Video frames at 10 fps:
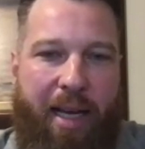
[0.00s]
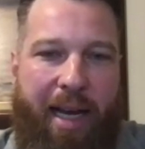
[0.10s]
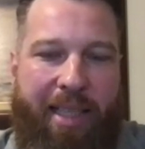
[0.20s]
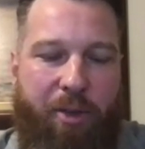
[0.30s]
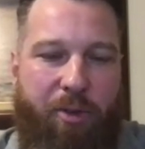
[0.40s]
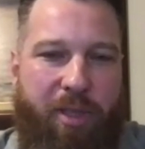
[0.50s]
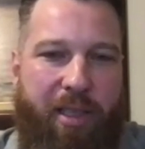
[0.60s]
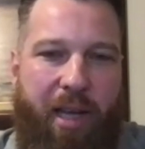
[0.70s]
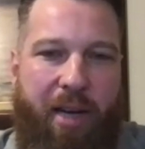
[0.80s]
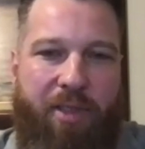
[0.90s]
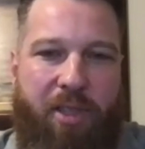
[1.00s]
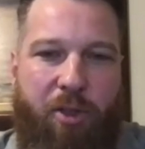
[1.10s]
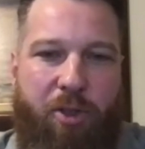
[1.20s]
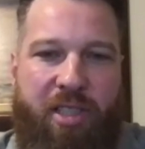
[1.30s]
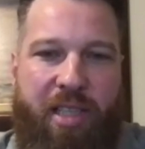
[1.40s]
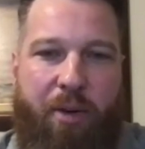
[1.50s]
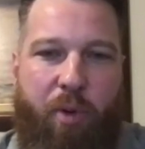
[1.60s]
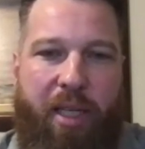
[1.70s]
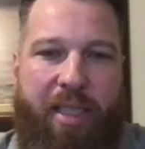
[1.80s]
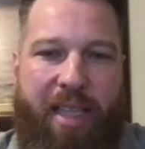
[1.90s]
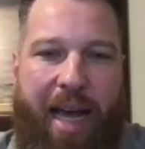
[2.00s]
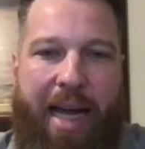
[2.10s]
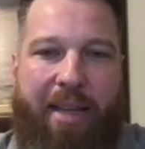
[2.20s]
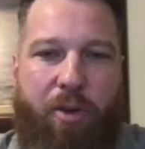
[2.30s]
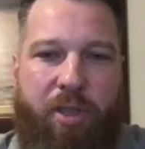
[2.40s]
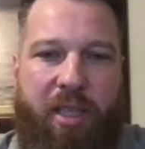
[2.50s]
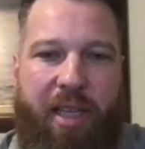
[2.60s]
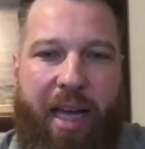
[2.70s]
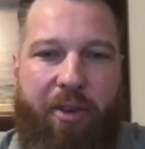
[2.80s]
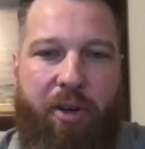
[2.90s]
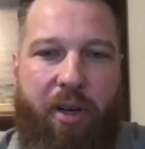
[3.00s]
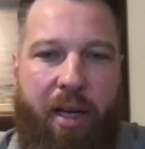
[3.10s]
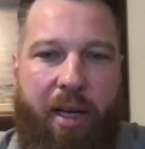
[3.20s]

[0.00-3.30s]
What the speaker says: I don't see a lot of solutions that really tie those together.